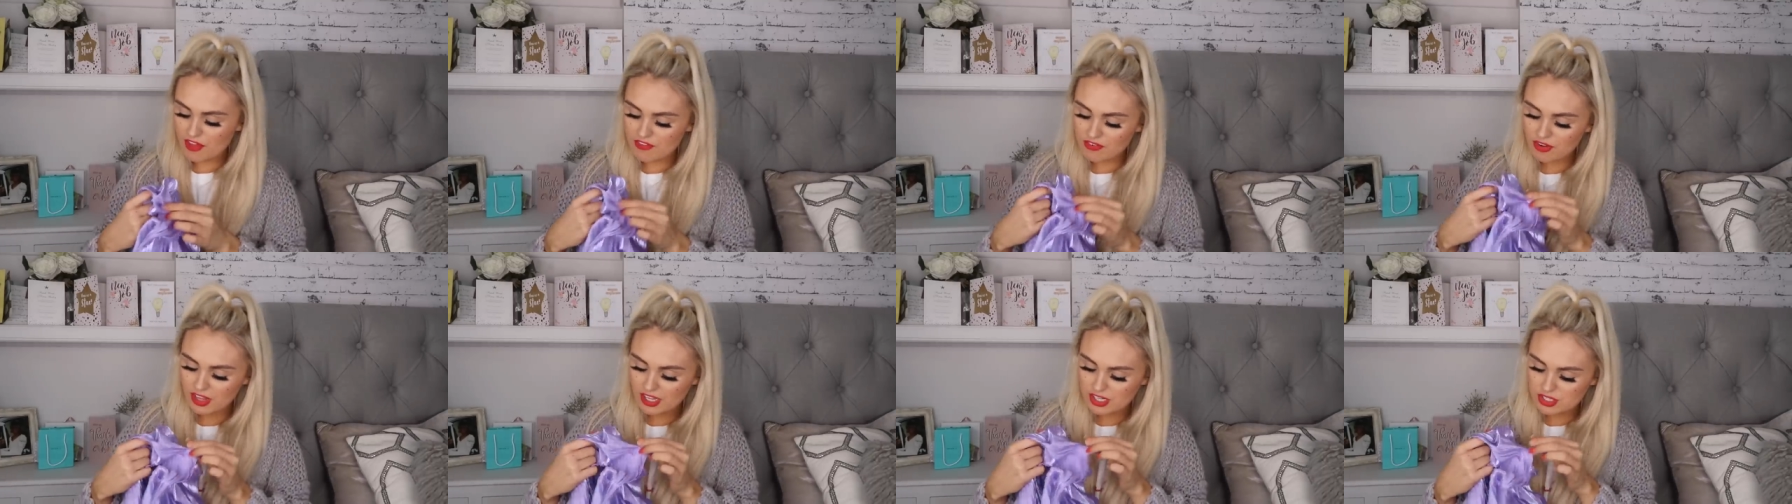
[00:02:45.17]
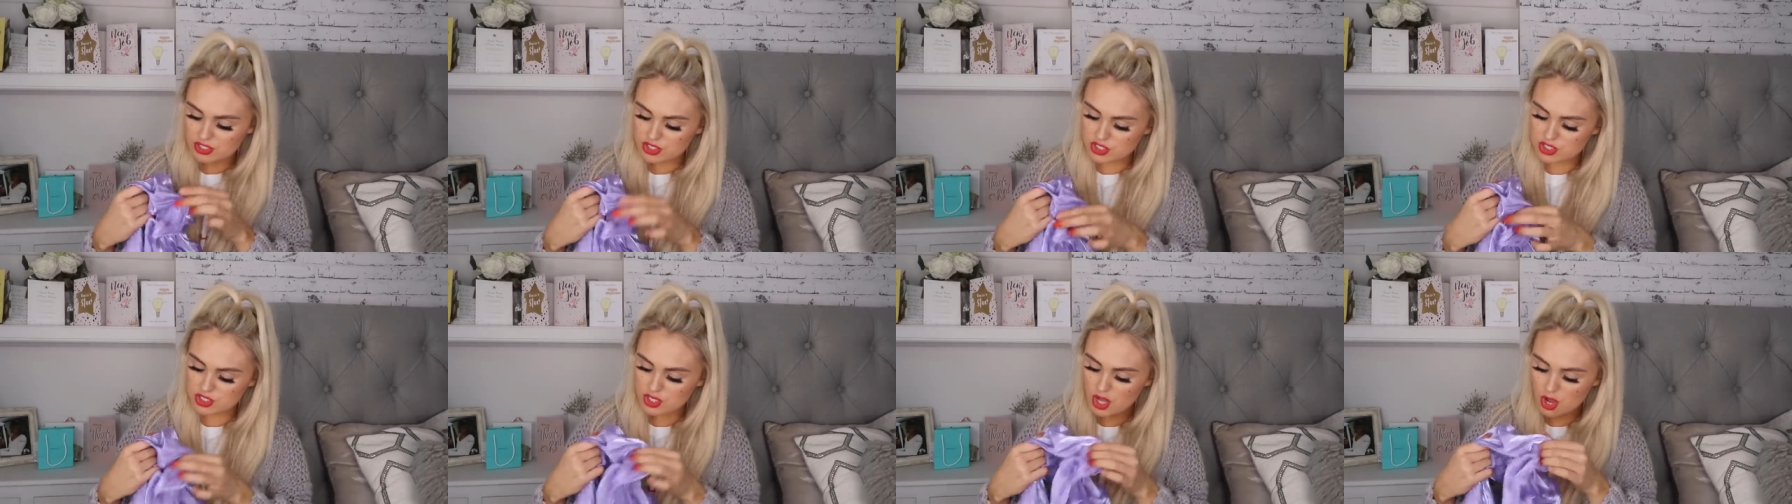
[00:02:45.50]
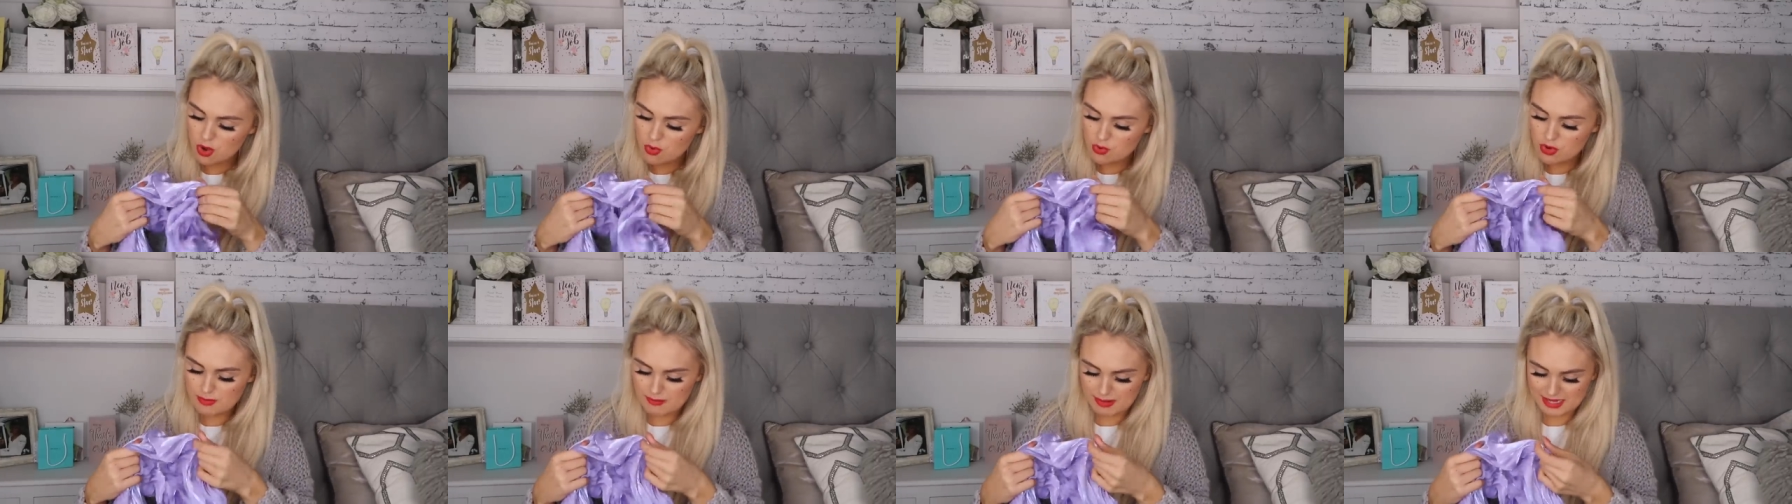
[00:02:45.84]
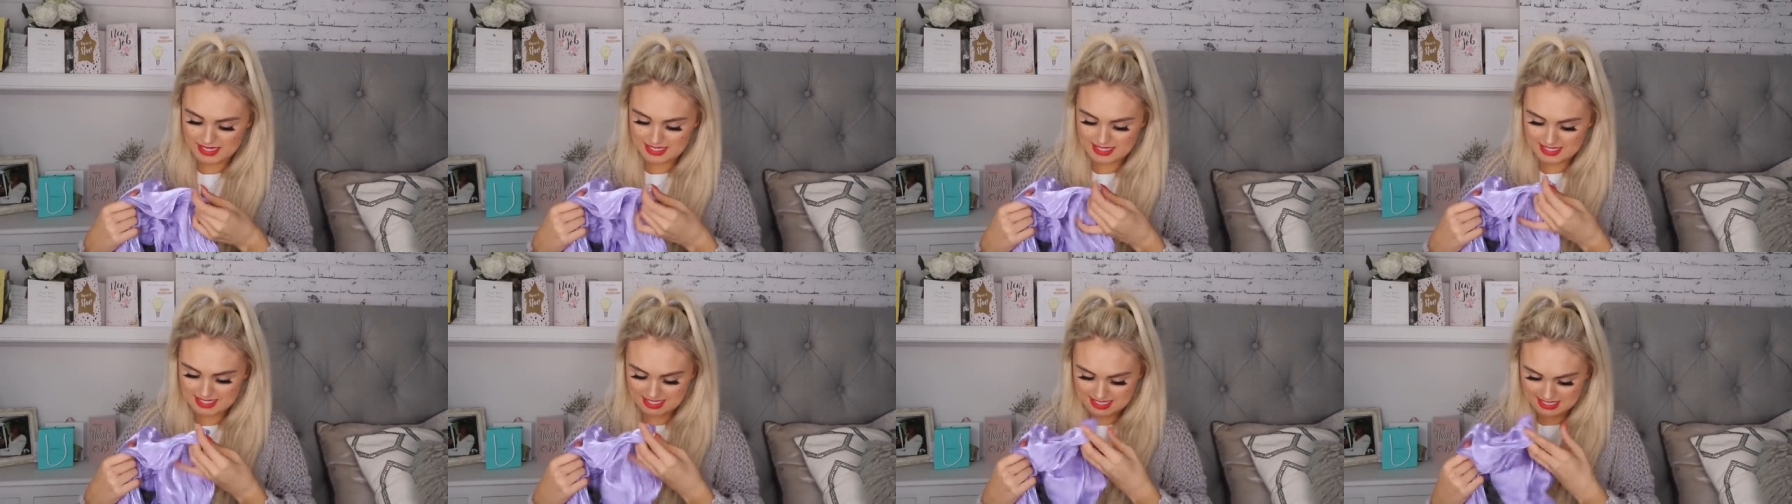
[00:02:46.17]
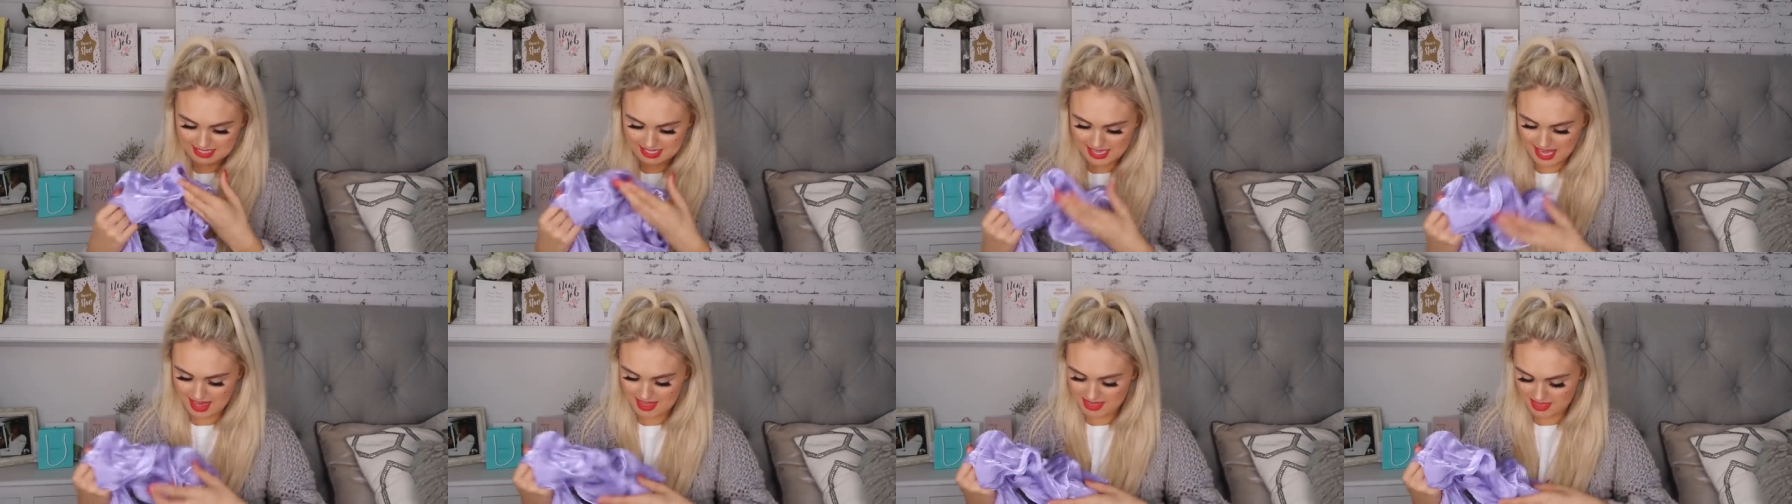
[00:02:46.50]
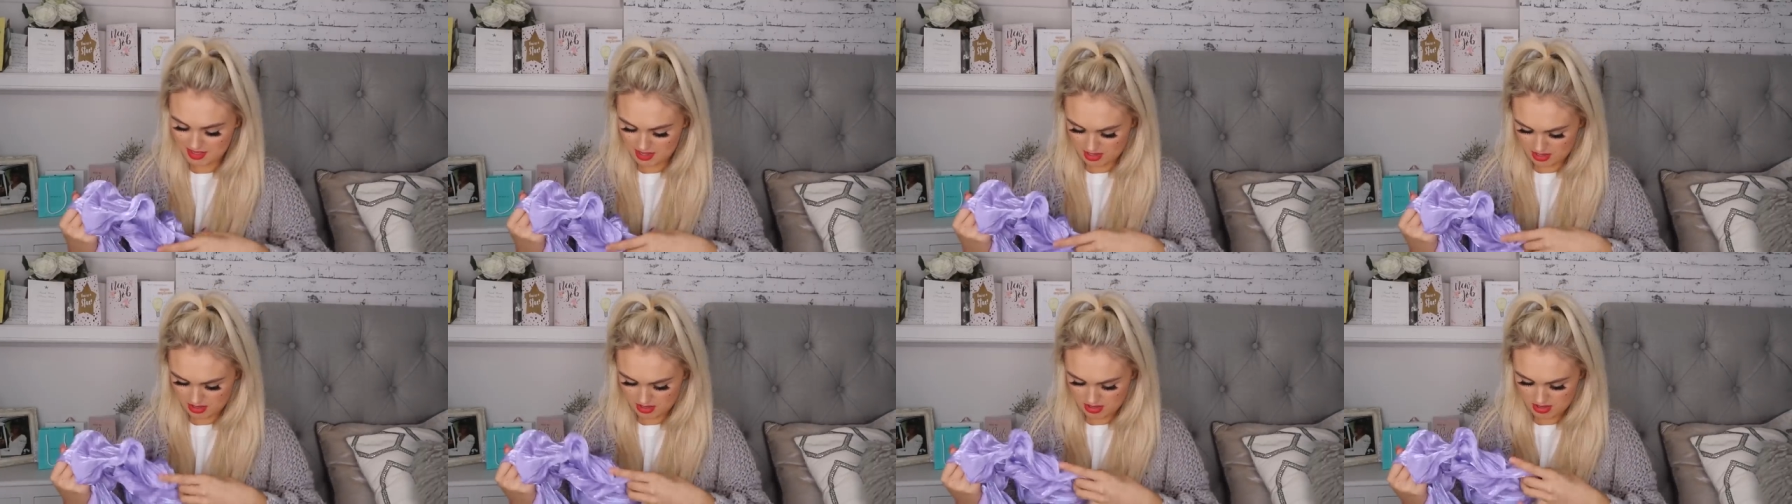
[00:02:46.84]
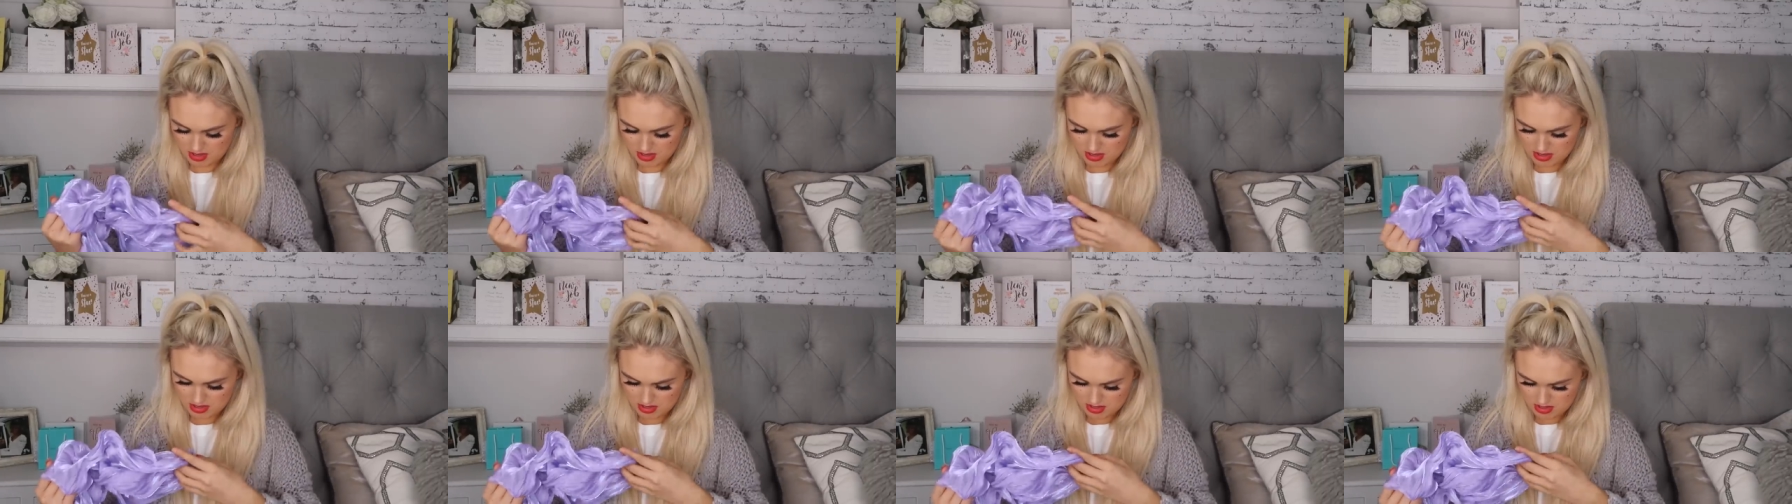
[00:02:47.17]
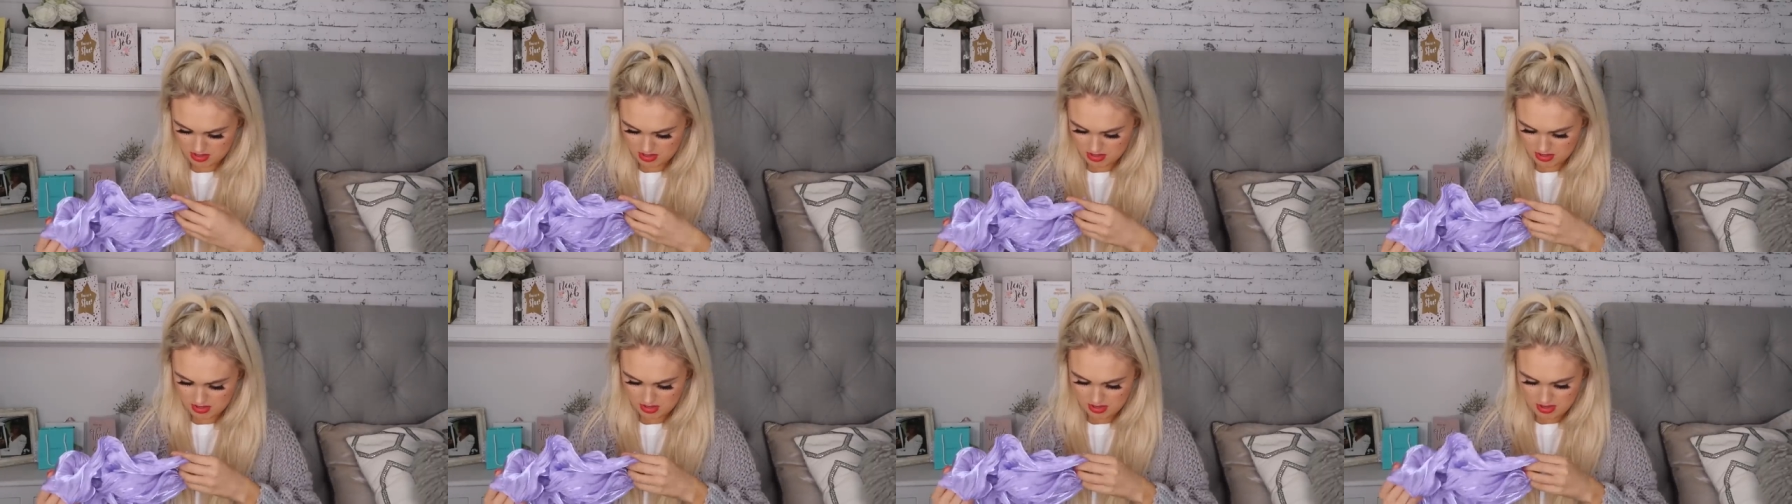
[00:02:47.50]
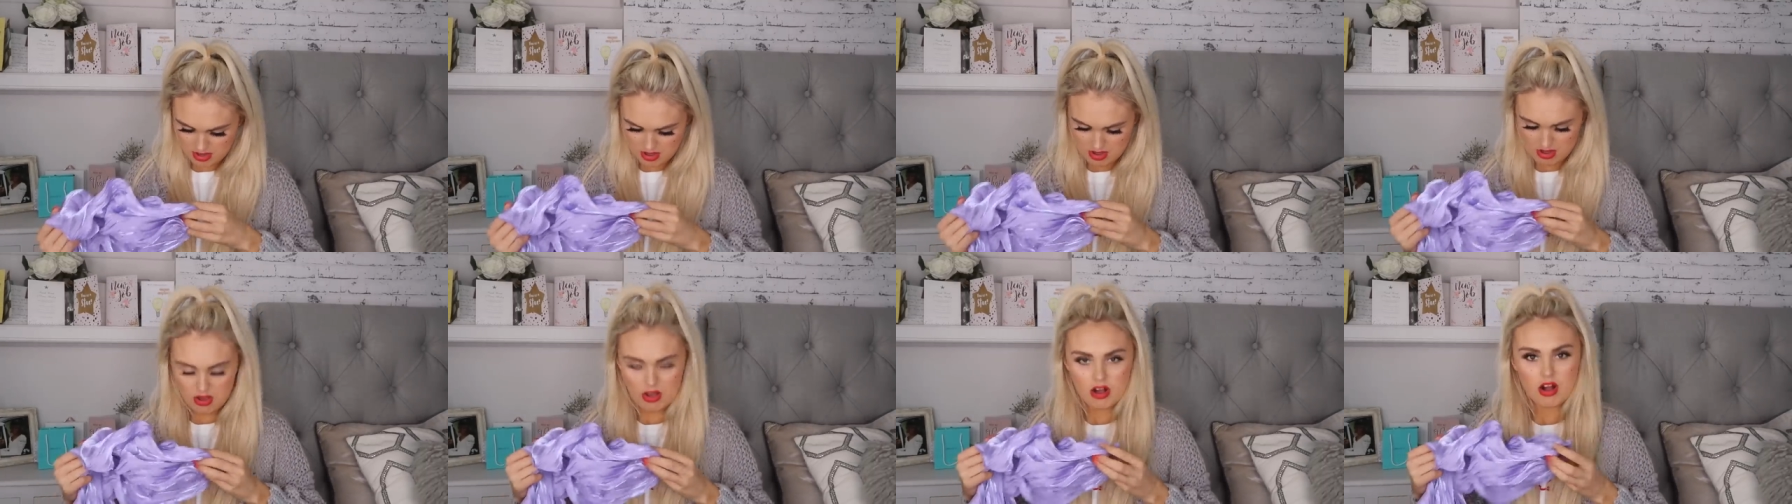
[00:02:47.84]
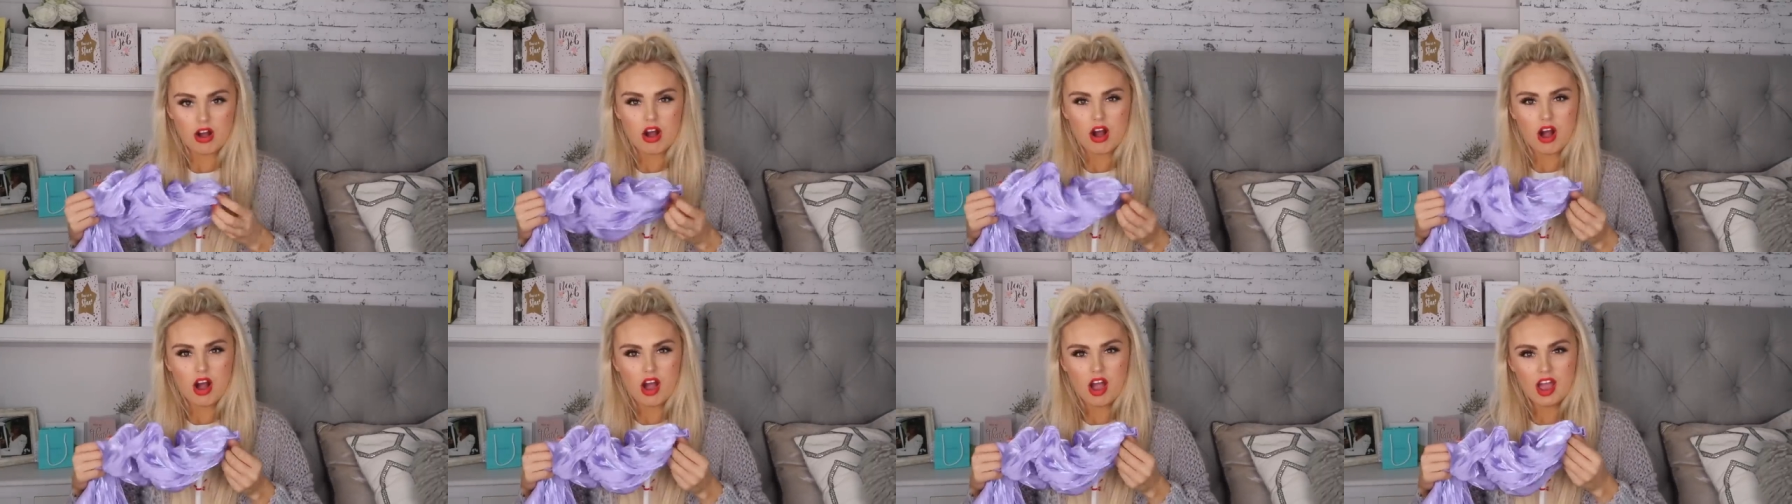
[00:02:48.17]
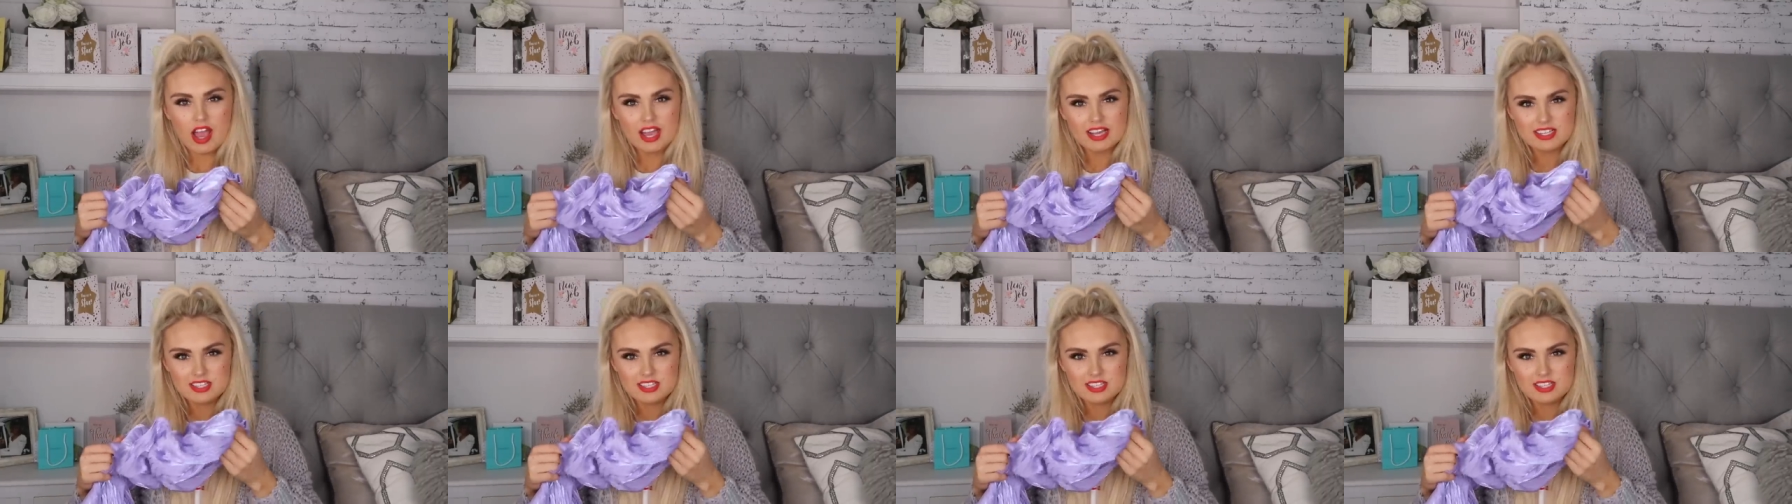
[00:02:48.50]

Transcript: They've like sewn bits together. That's so clever.